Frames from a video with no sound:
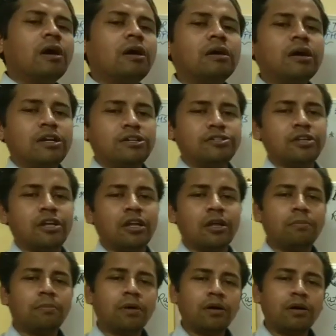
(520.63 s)
a rational
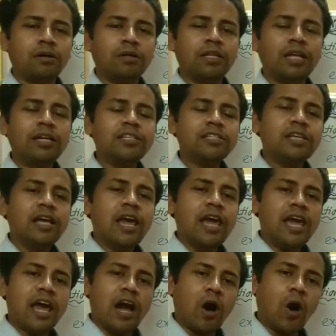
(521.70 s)
number. That is,
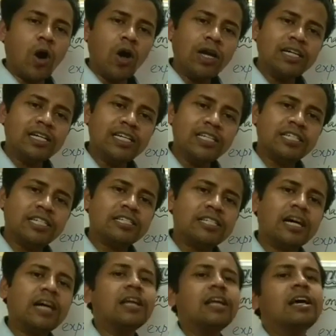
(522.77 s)
all integers
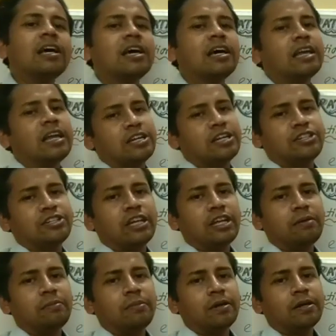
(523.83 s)
are rational
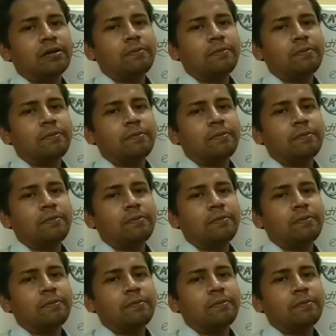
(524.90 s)
number.